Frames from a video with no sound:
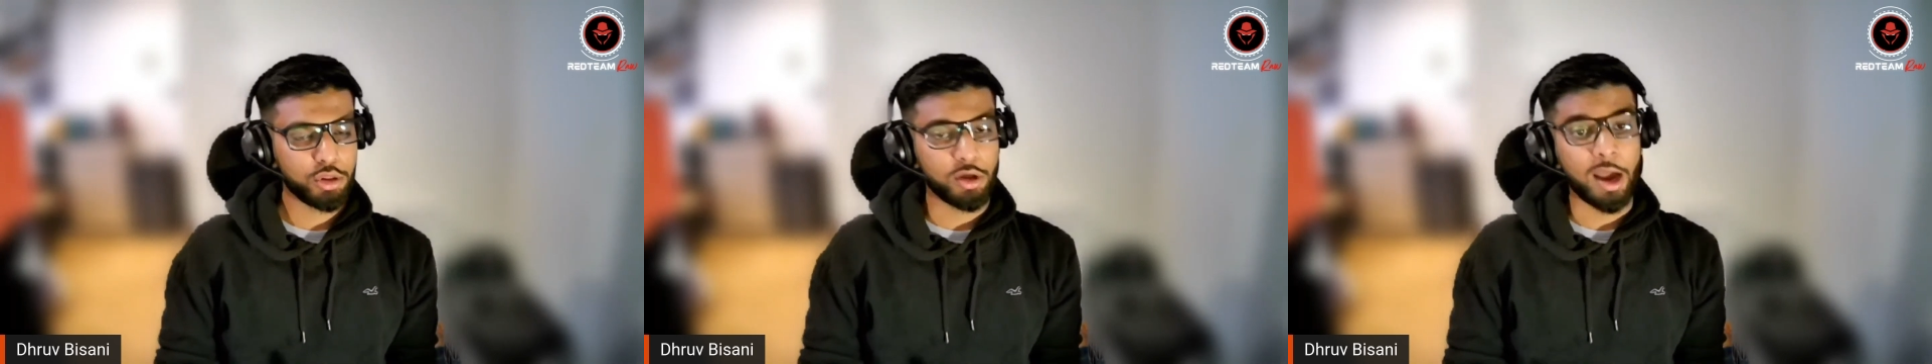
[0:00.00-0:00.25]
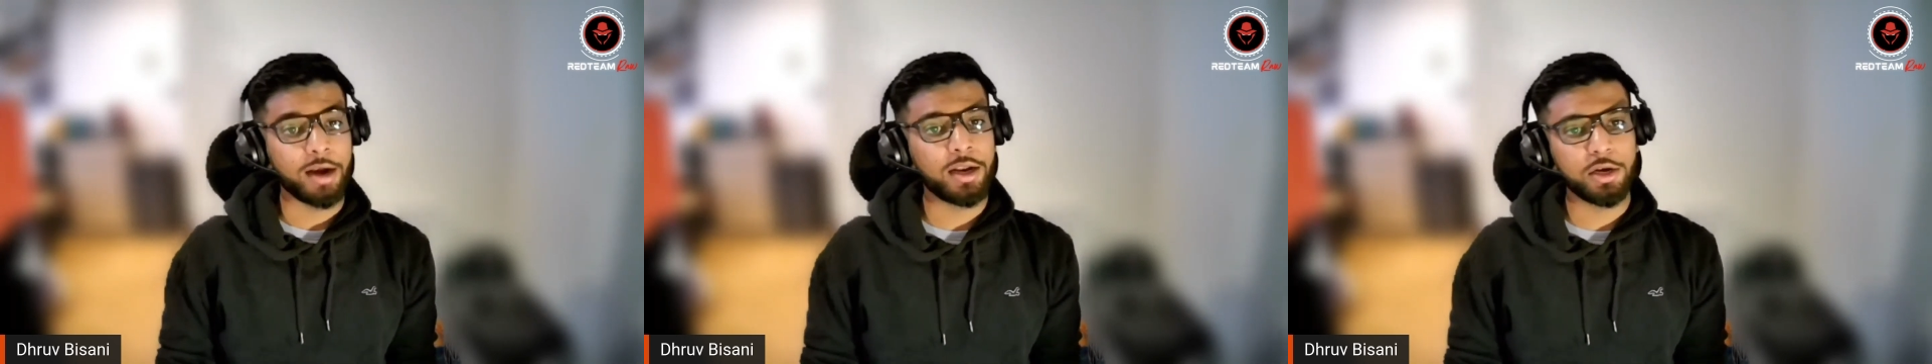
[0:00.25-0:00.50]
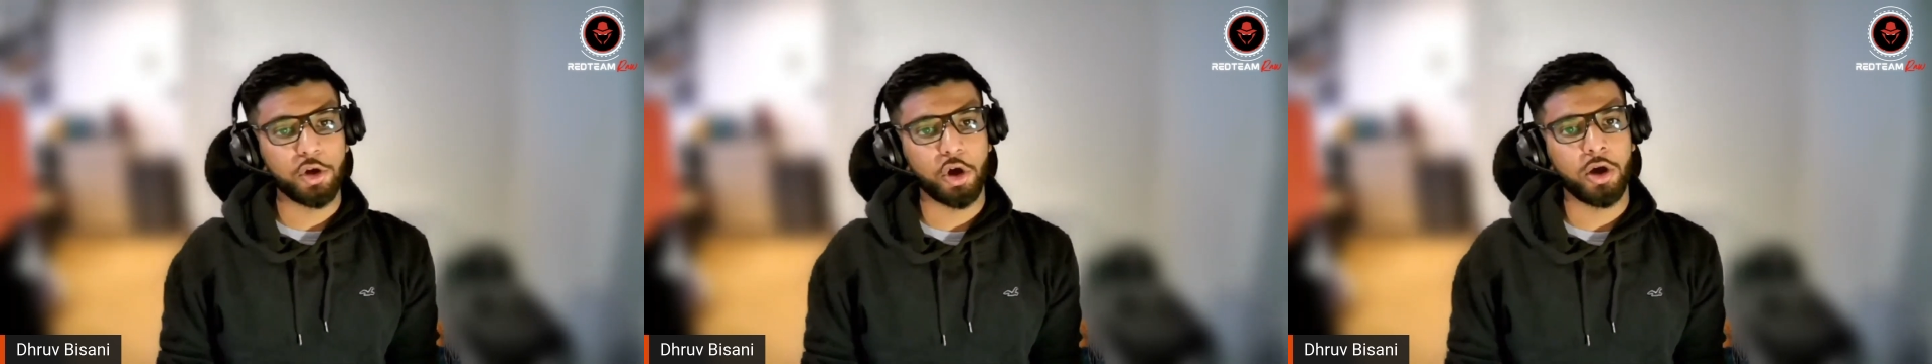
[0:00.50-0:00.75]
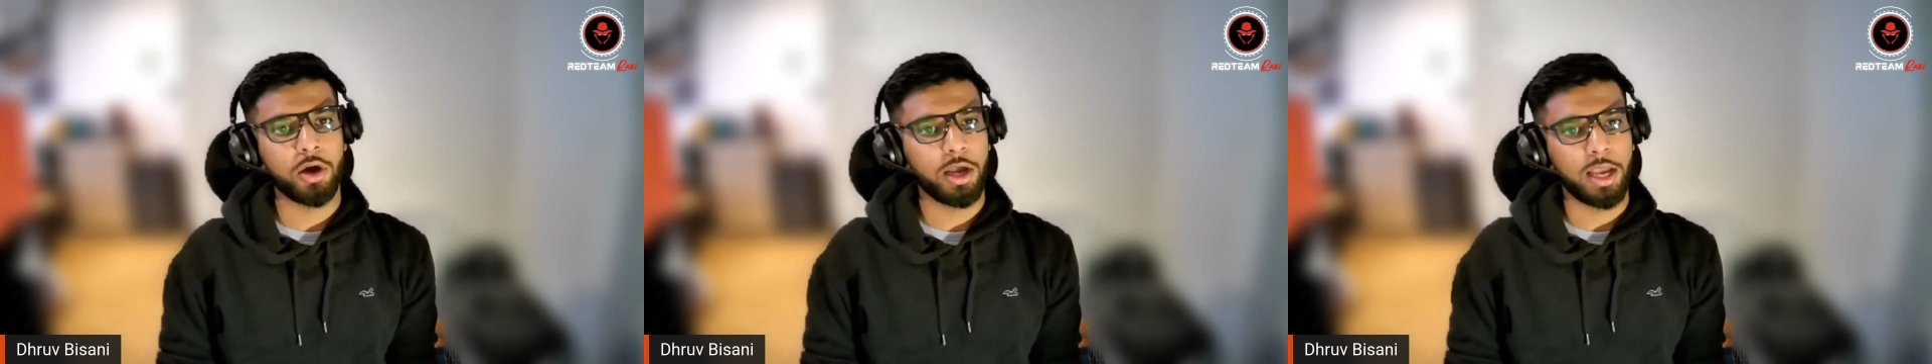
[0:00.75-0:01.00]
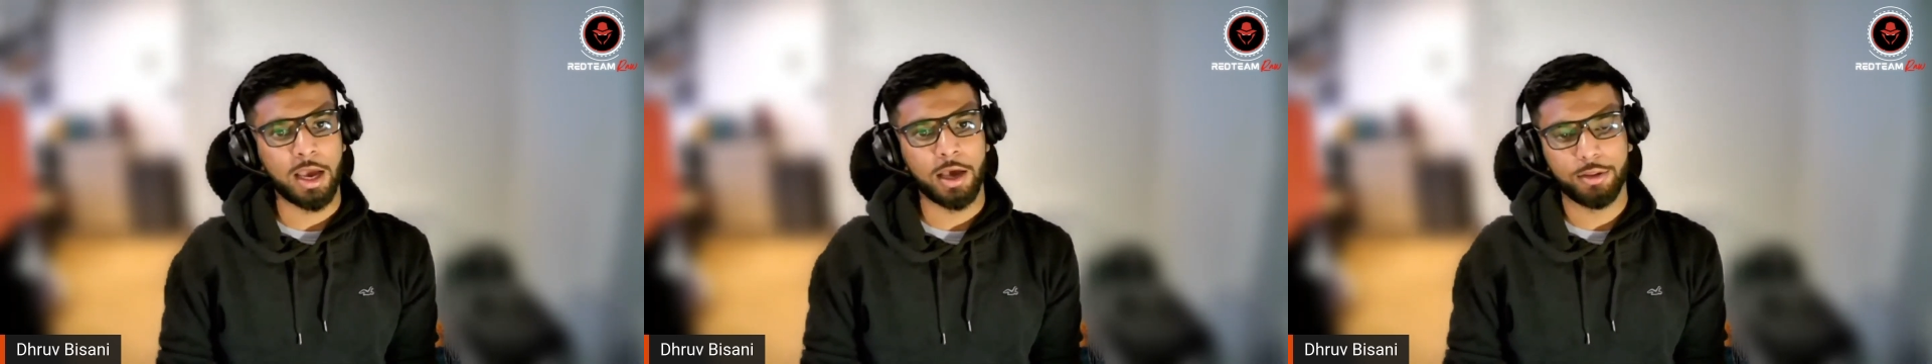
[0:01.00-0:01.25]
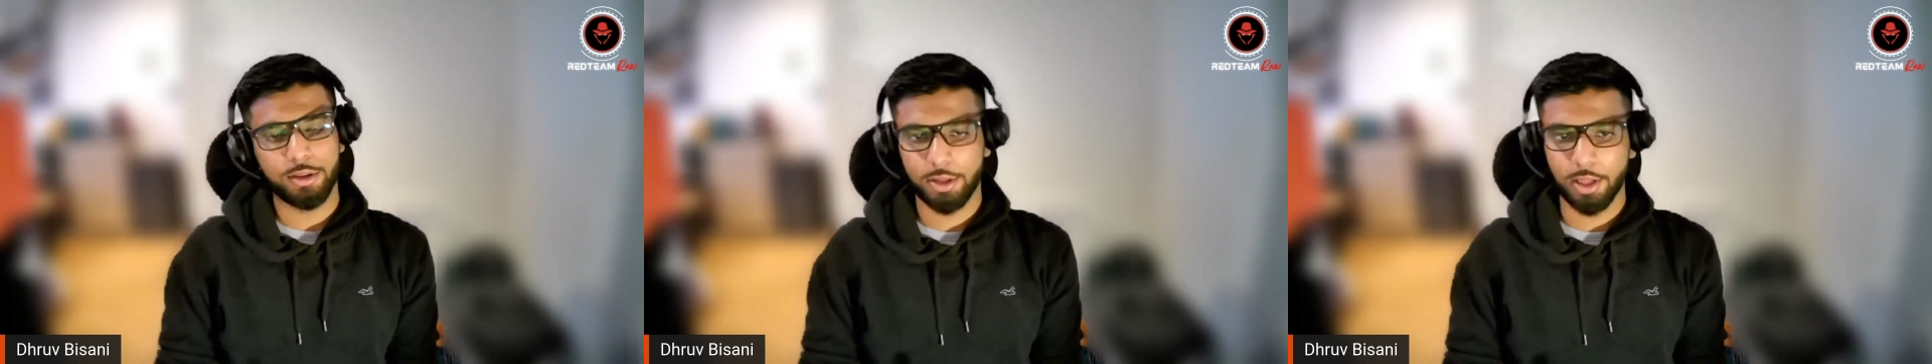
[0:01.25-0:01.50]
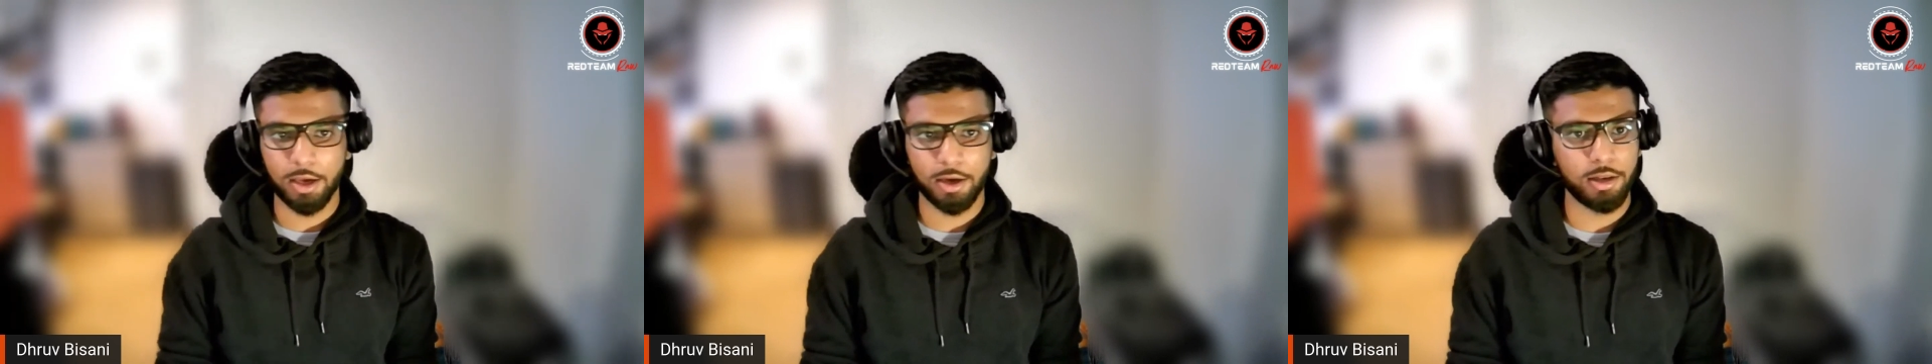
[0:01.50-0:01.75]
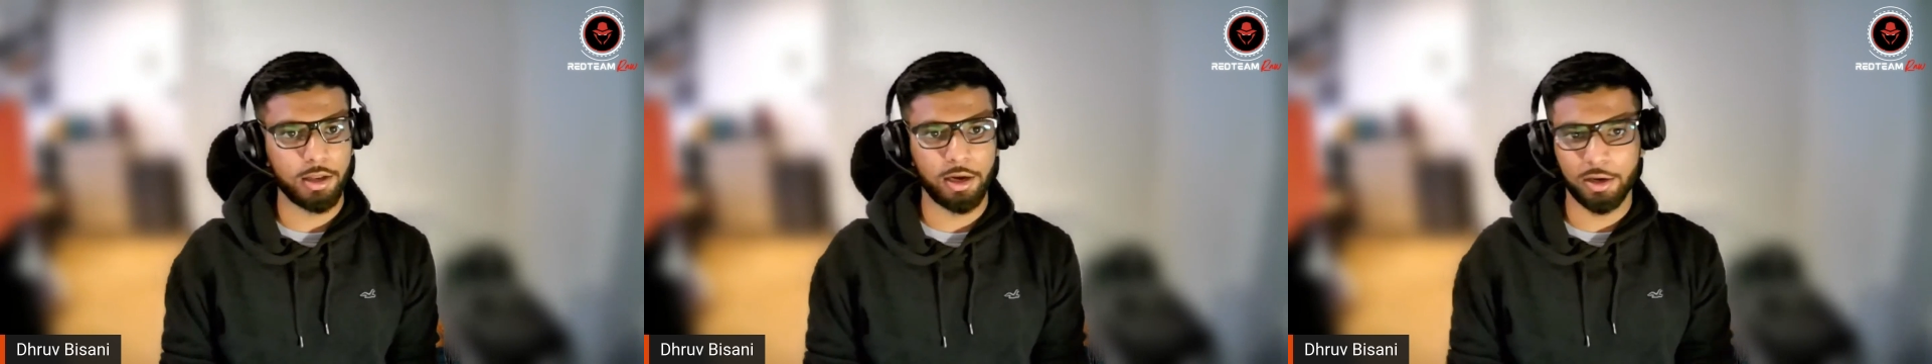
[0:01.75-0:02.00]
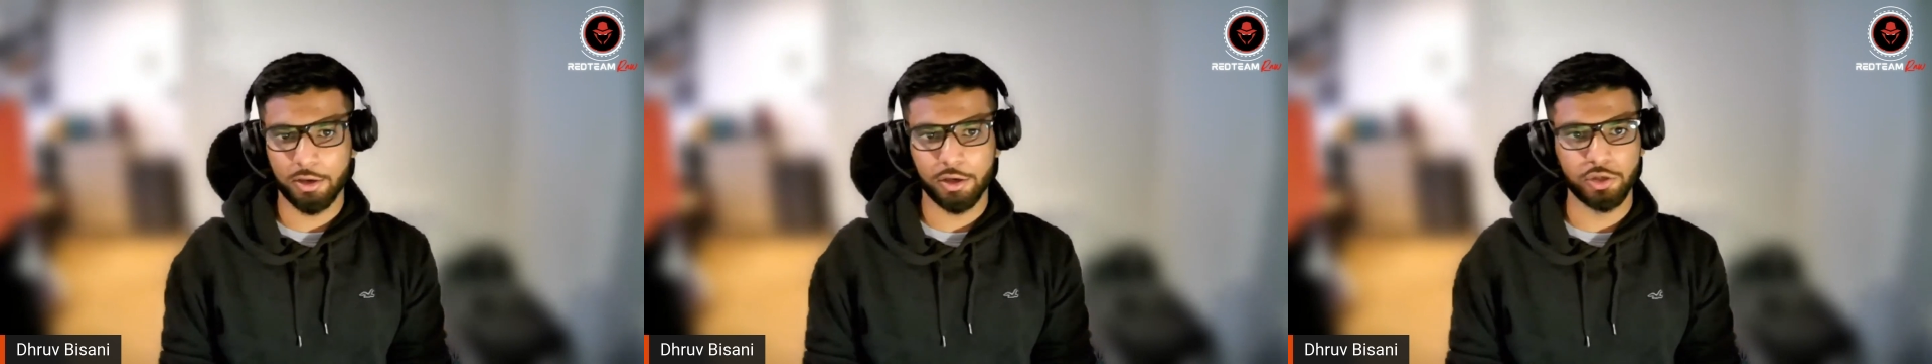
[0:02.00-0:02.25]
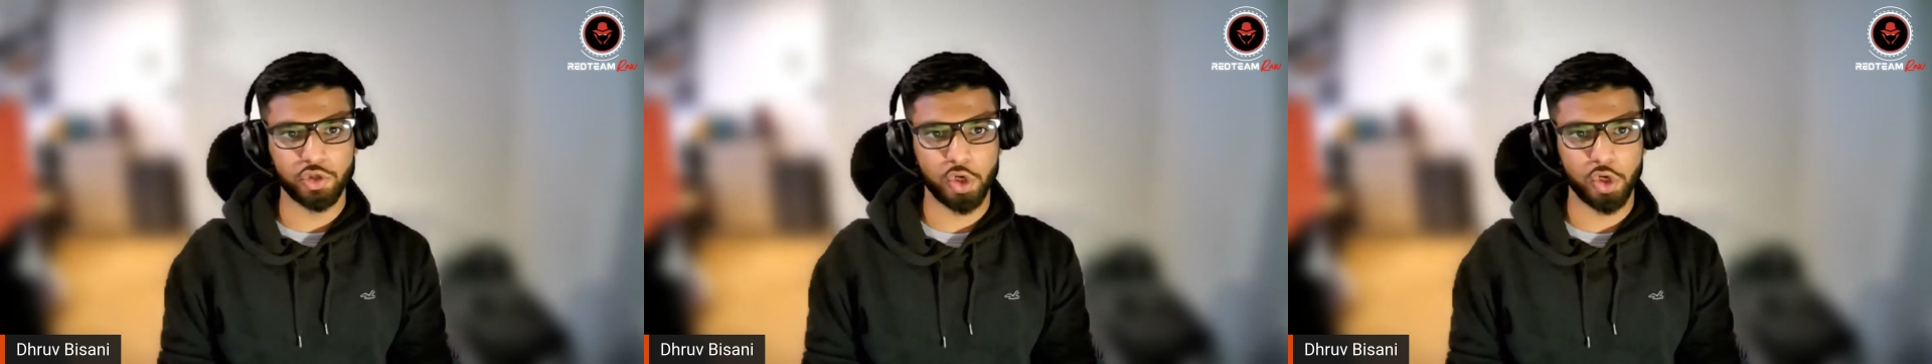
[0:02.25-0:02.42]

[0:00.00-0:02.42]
So I didn't go a single internal